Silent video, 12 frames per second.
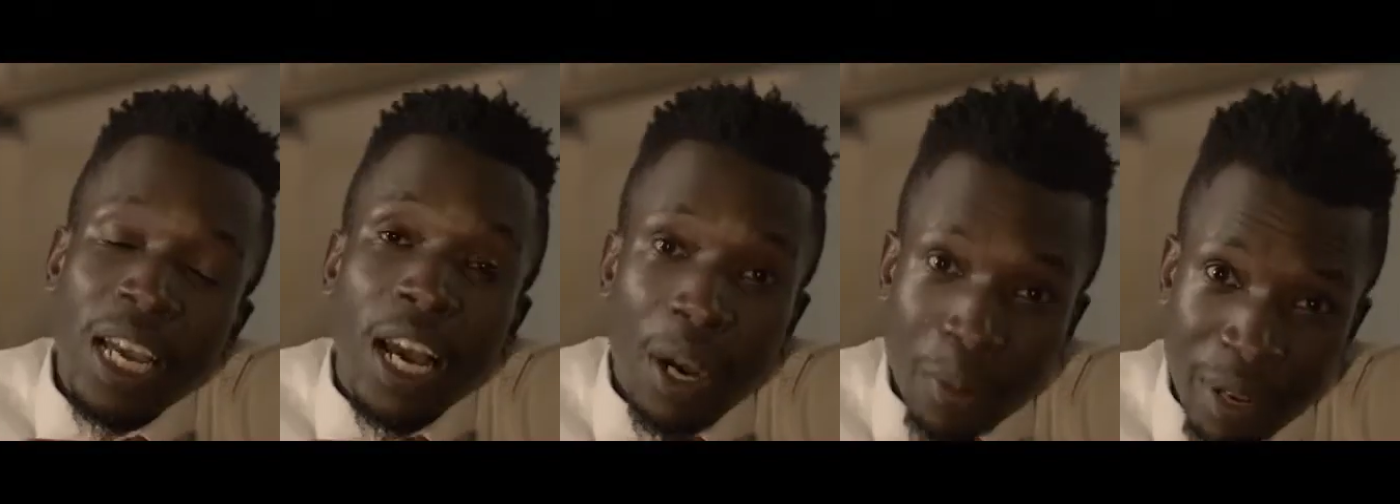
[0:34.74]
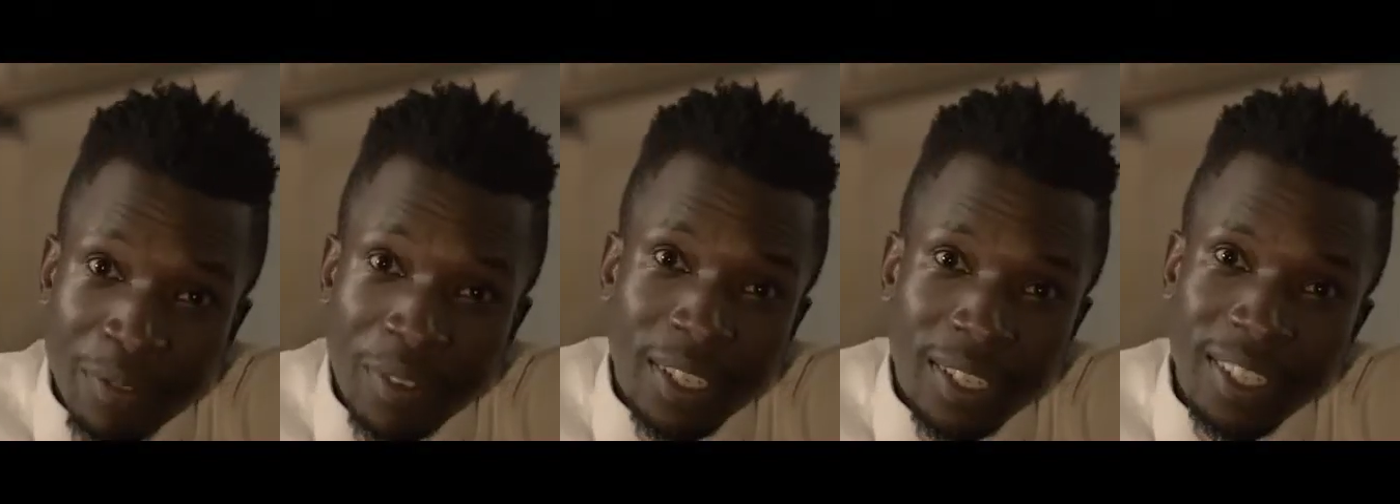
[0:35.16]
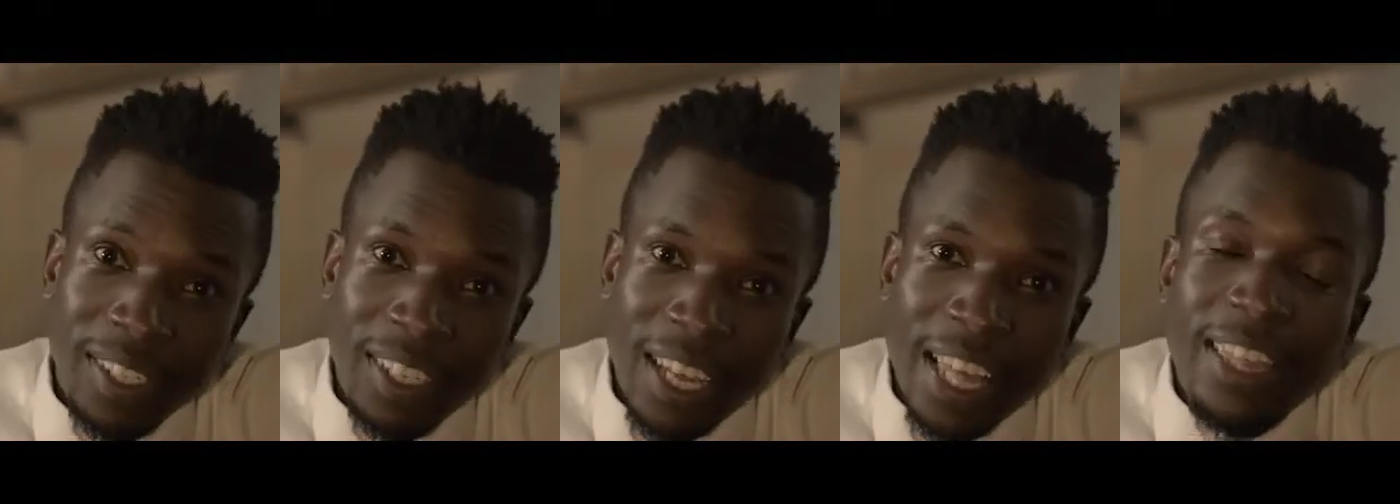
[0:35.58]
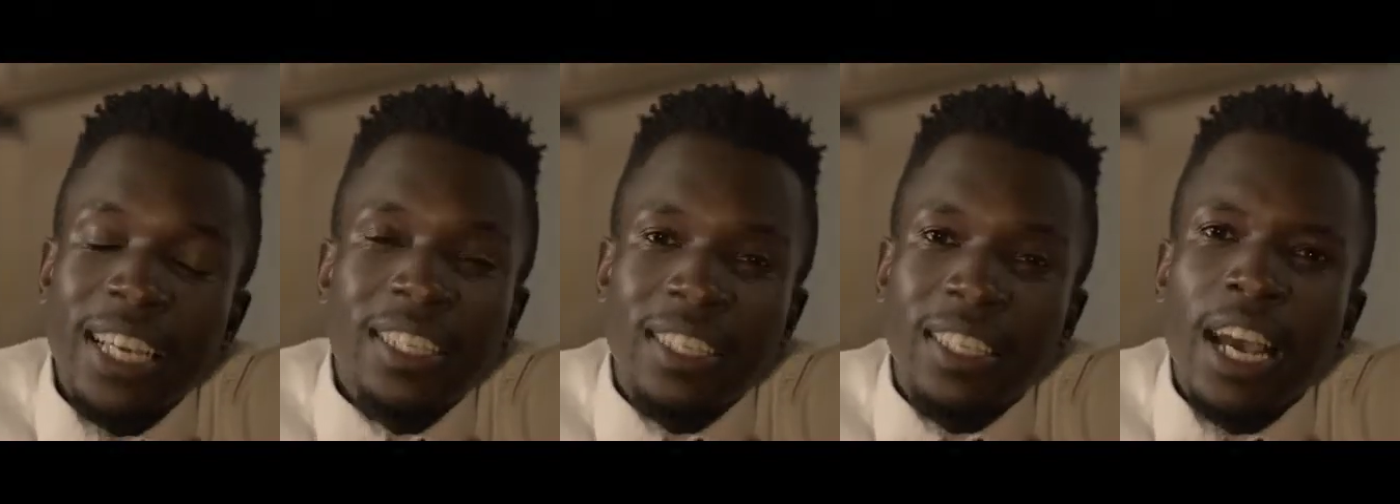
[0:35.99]
However, there
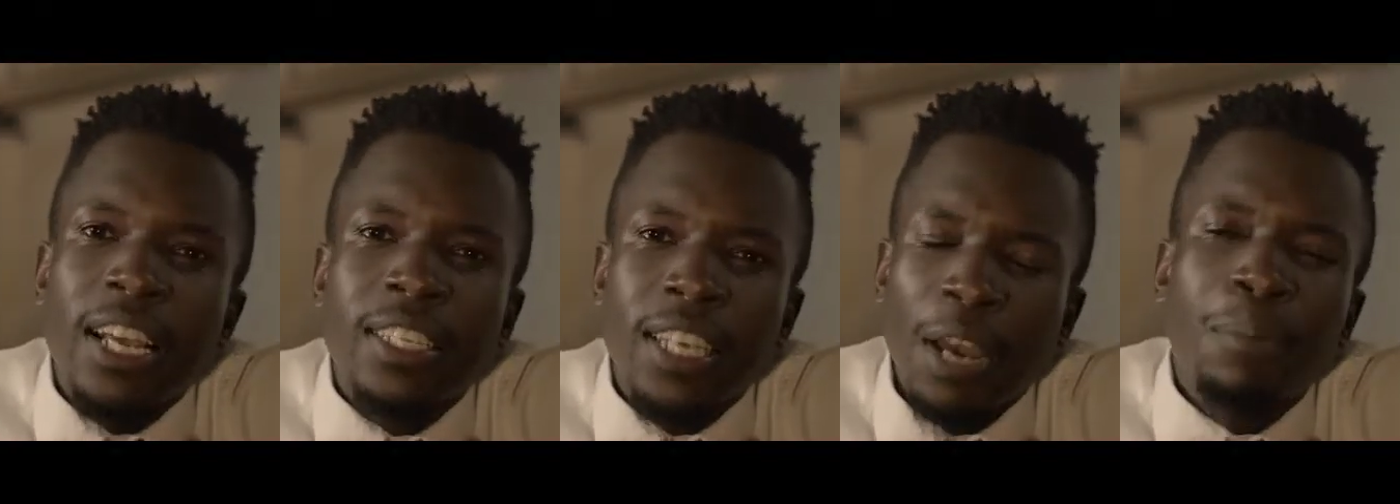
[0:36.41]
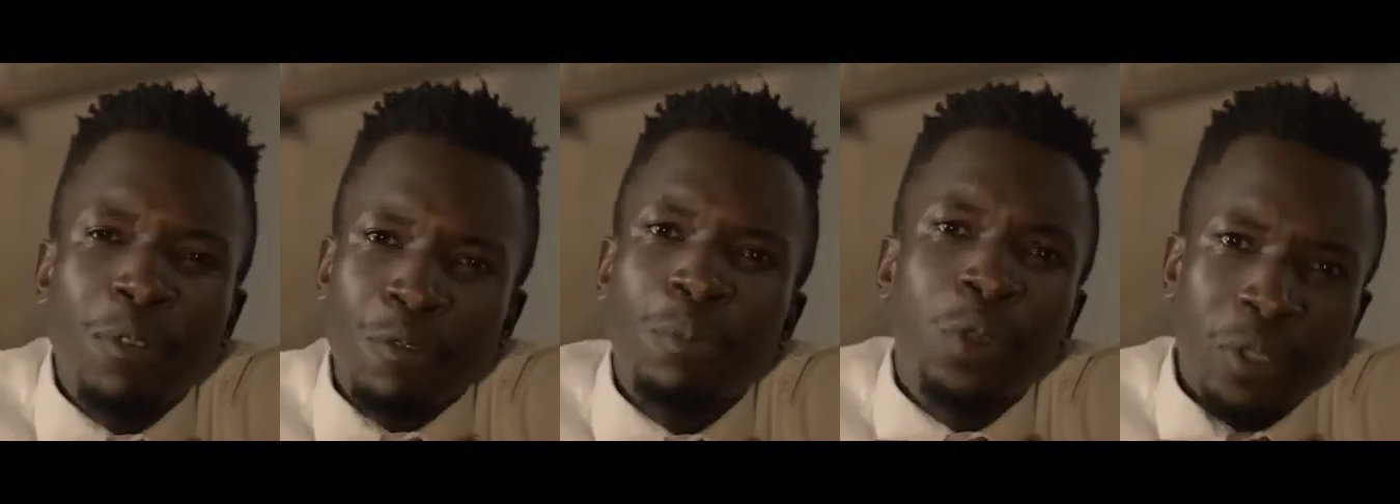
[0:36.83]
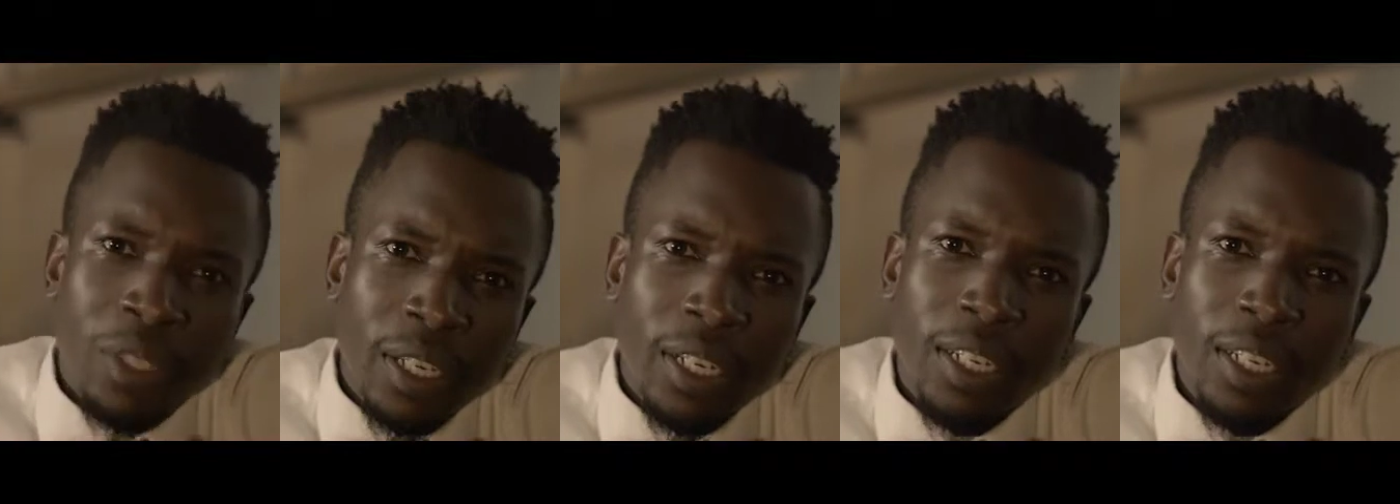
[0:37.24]
is a type of music